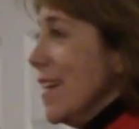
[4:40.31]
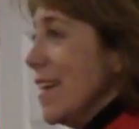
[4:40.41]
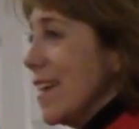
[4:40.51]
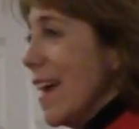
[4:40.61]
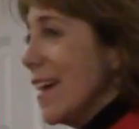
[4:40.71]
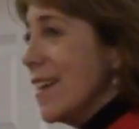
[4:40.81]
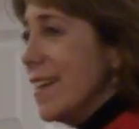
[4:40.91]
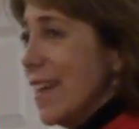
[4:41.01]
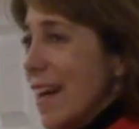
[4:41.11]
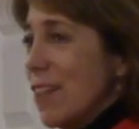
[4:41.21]
He
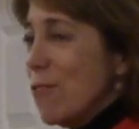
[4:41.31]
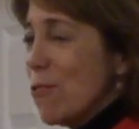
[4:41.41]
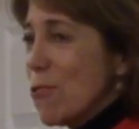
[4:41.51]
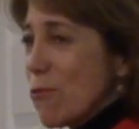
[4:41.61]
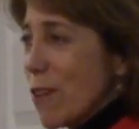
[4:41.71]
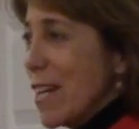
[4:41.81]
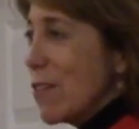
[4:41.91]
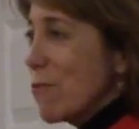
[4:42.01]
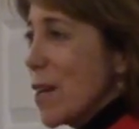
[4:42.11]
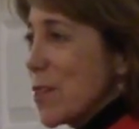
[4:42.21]
had
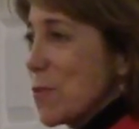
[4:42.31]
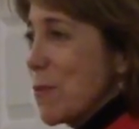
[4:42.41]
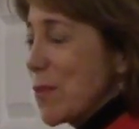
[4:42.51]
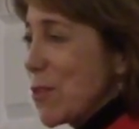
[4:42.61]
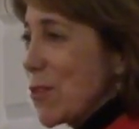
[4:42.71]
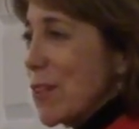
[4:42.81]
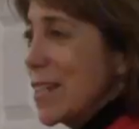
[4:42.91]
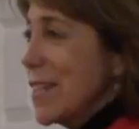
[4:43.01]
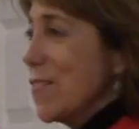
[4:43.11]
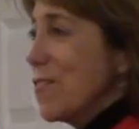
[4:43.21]
great
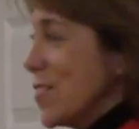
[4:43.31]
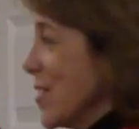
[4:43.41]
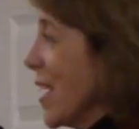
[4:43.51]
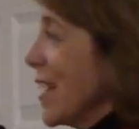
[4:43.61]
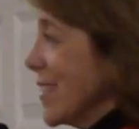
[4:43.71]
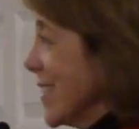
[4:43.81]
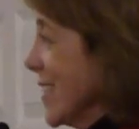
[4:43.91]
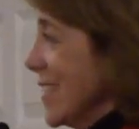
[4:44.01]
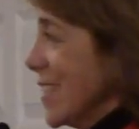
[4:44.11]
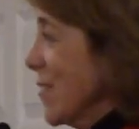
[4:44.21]
respiratory
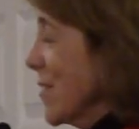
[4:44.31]
physiology.